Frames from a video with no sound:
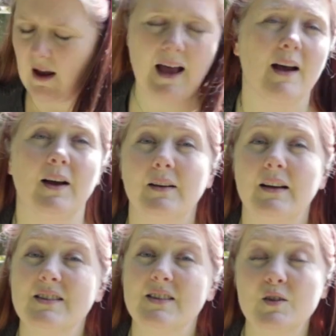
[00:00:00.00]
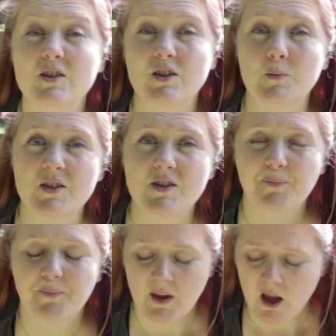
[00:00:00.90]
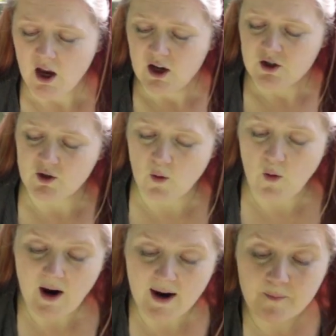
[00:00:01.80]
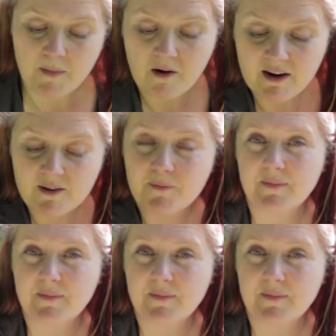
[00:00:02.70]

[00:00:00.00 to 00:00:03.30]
as consumers. So I'm Mara.